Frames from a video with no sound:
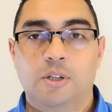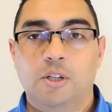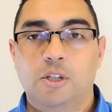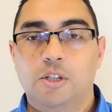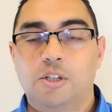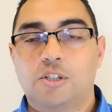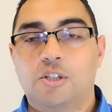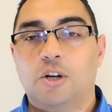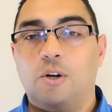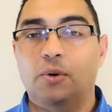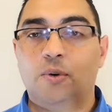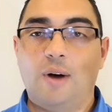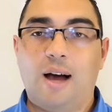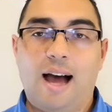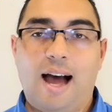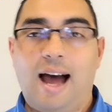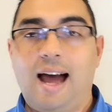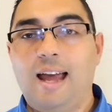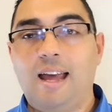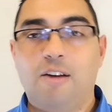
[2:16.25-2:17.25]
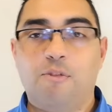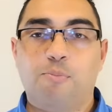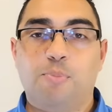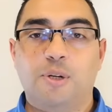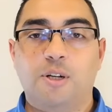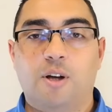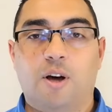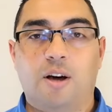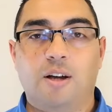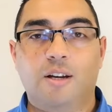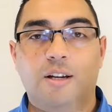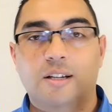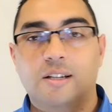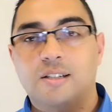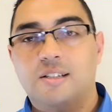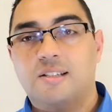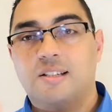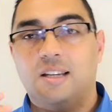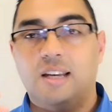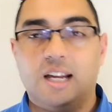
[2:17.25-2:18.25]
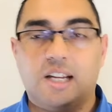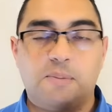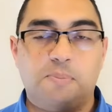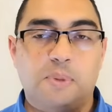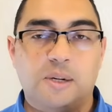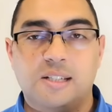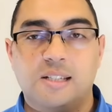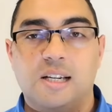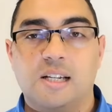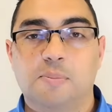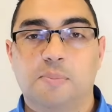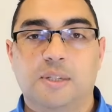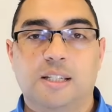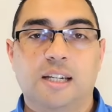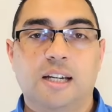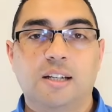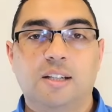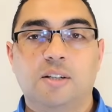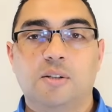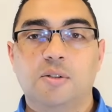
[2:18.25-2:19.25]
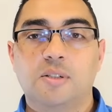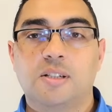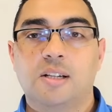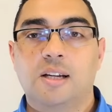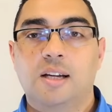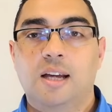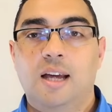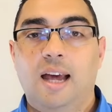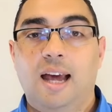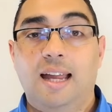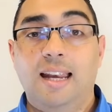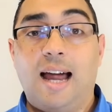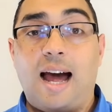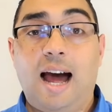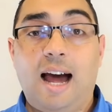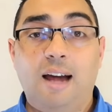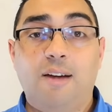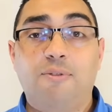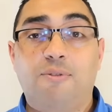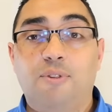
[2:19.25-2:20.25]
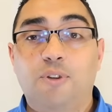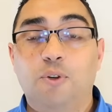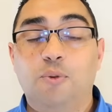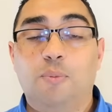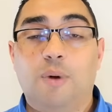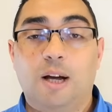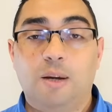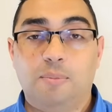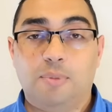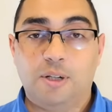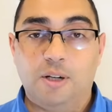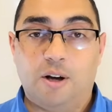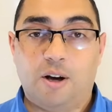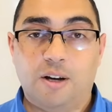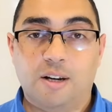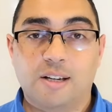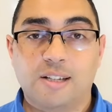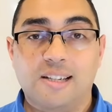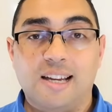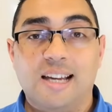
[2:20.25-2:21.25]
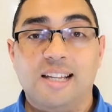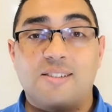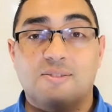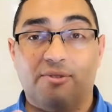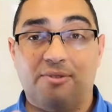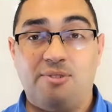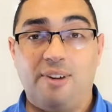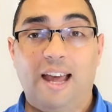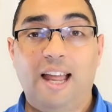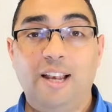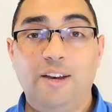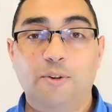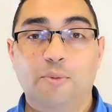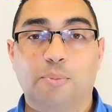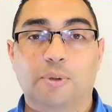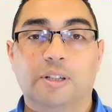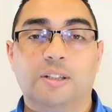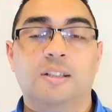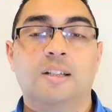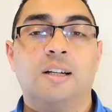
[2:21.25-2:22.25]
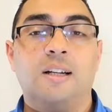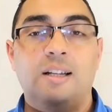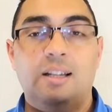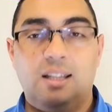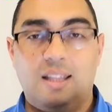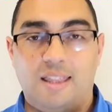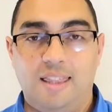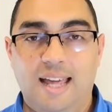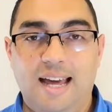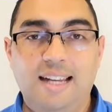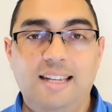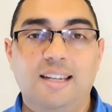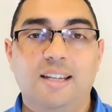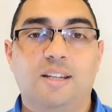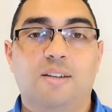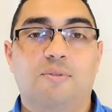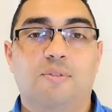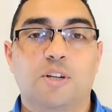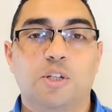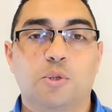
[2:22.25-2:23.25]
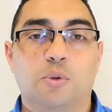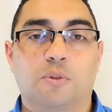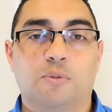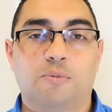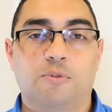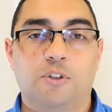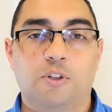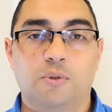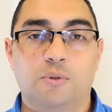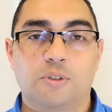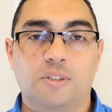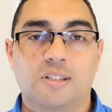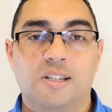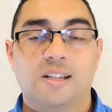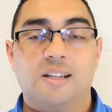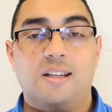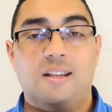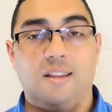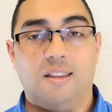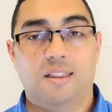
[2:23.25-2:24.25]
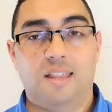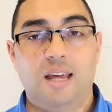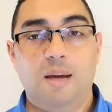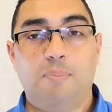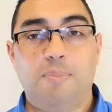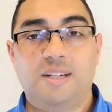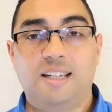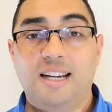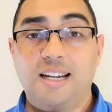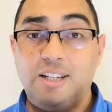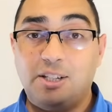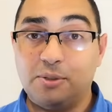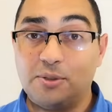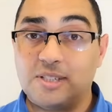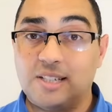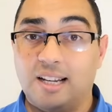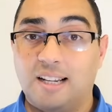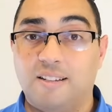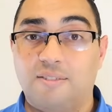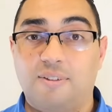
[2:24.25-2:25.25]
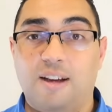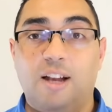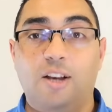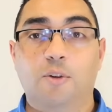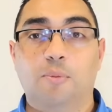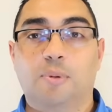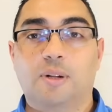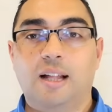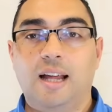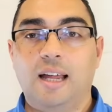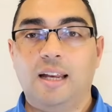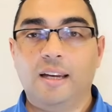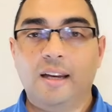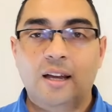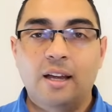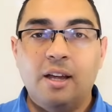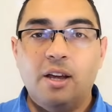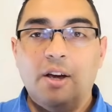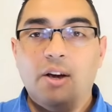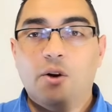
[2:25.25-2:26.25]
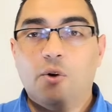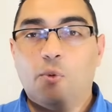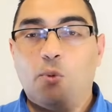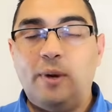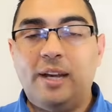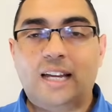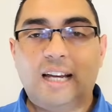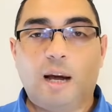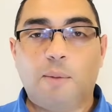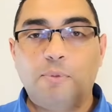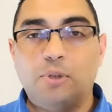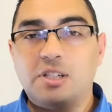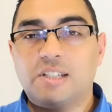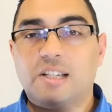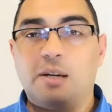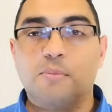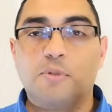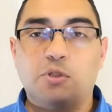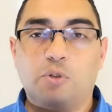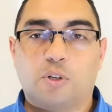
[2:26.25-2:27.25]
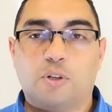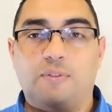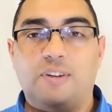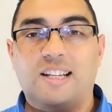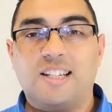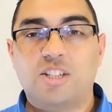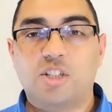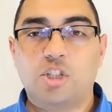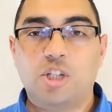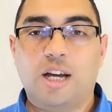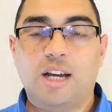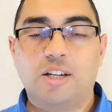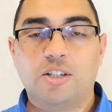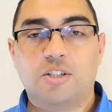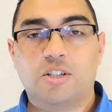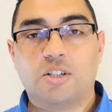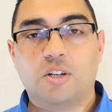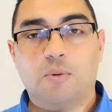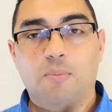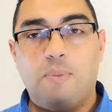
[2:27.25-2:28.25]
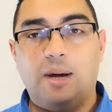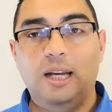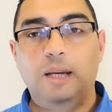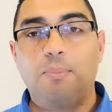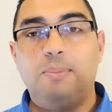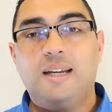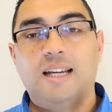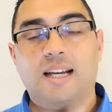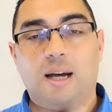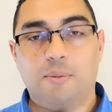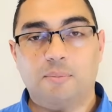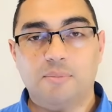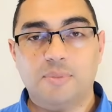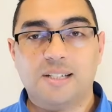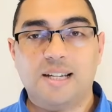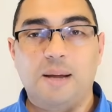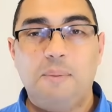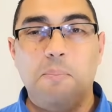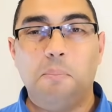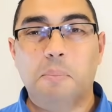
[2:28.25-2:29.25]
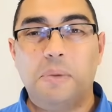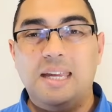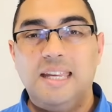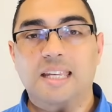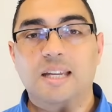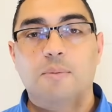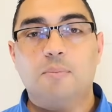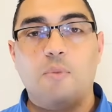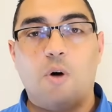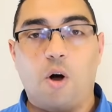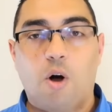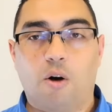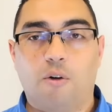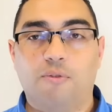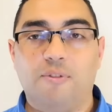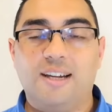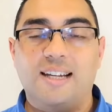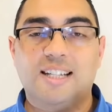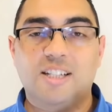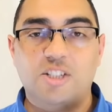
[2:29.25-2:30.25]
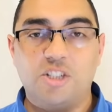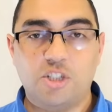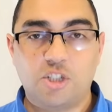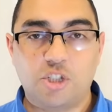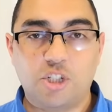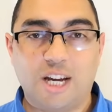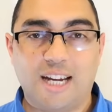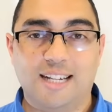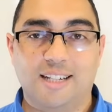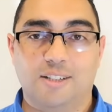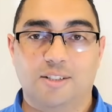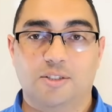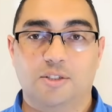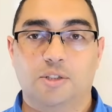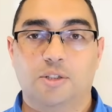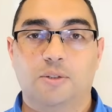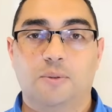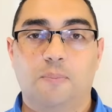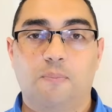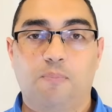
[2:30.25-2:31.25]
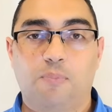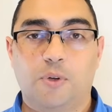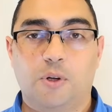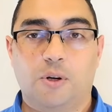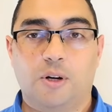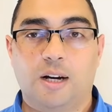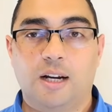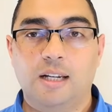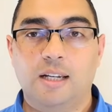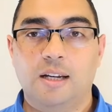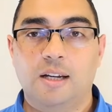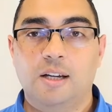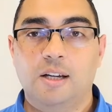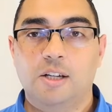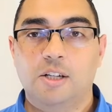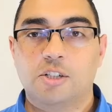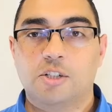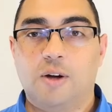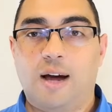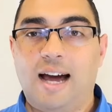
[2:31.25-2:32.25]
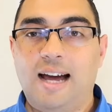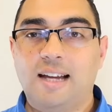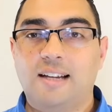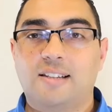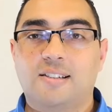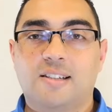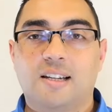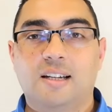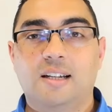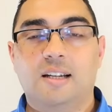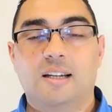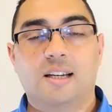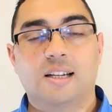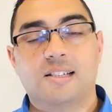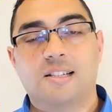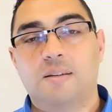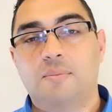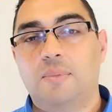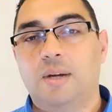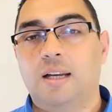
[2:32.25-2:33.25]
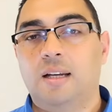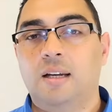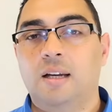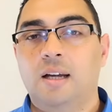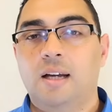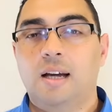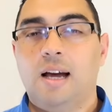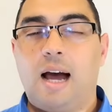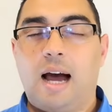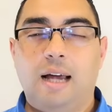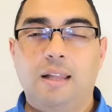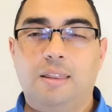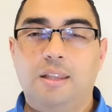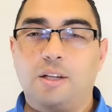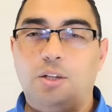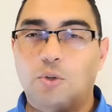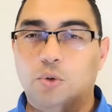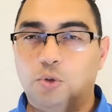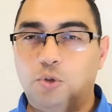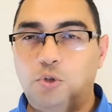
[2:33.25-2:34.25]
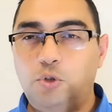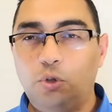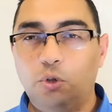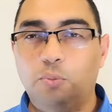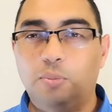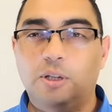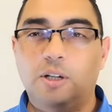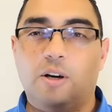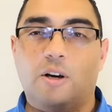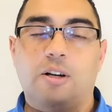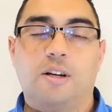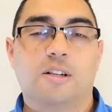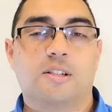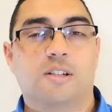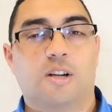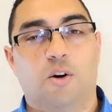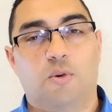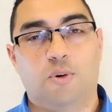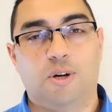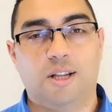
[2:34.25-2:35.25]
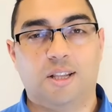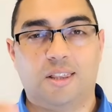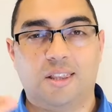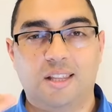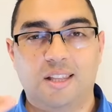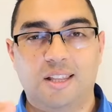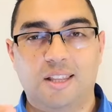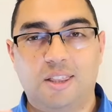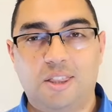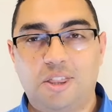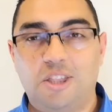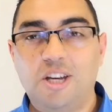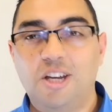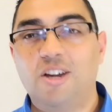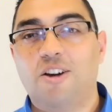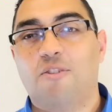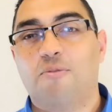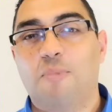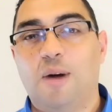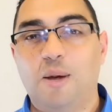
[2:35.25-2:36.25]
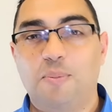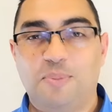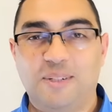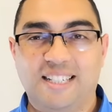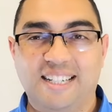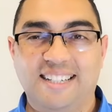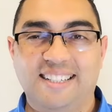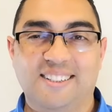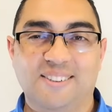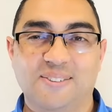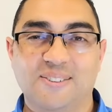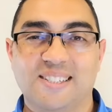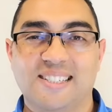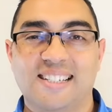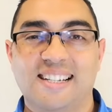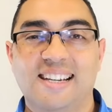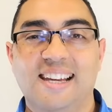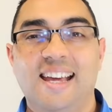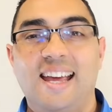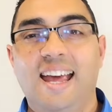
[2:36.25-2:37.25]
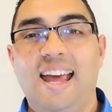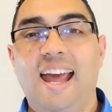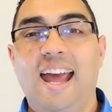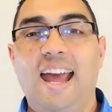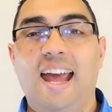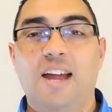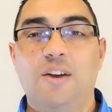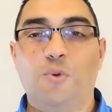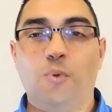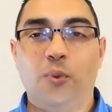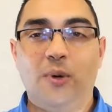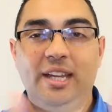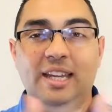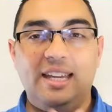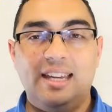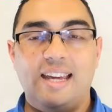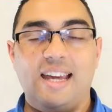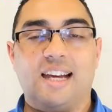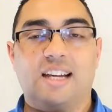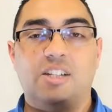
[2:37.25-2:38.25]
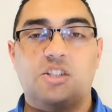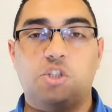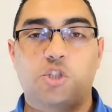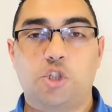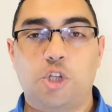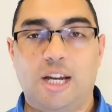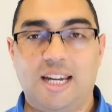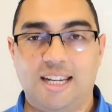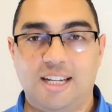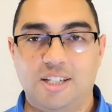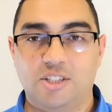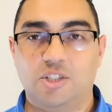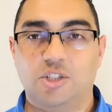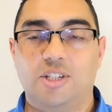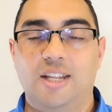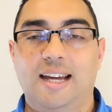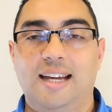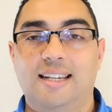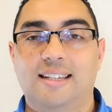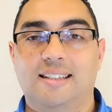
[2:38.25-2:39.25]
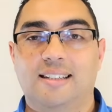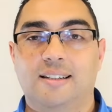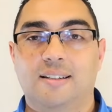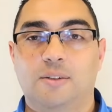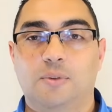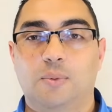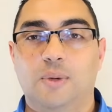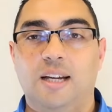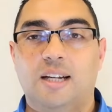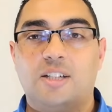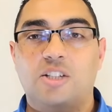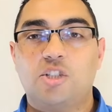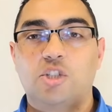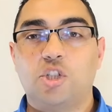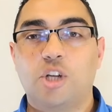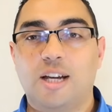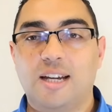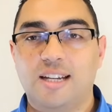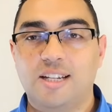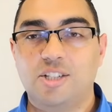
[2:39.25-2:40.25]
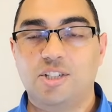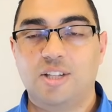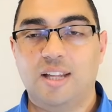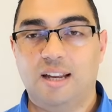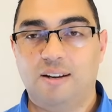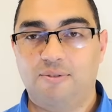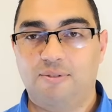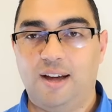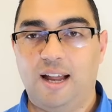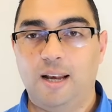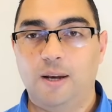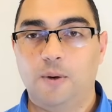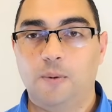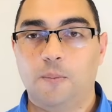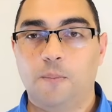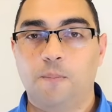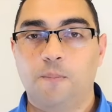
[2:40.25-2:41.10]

So I have bananas, the next person has potatoes, and I view my bananas as valuable. That individual views their potatoes as valuable, and we come to some sort of exchange. So money becomes a medium of exchange. All right. So I say, listen, man, I think your 2 bananas are worth 3 of my potatoes, and we exchange that. We exchange that value.